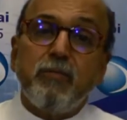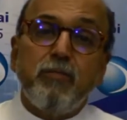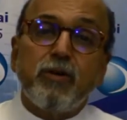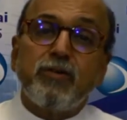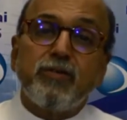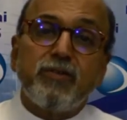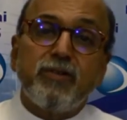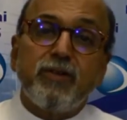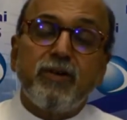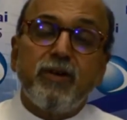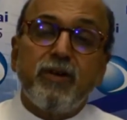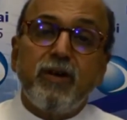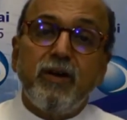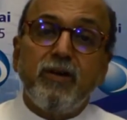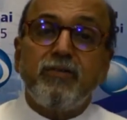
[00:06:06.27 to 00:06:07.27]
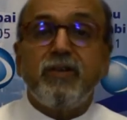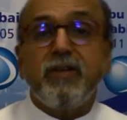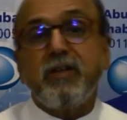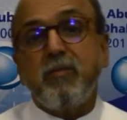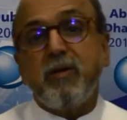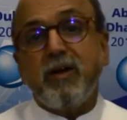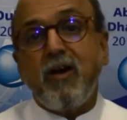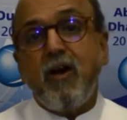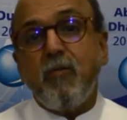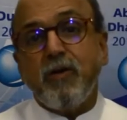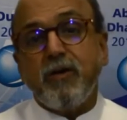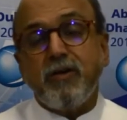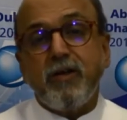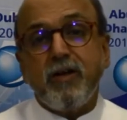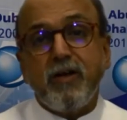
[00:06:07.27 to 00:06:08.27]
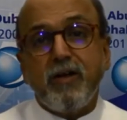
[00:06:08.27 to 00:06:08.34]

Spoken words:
books, it's nothing but government,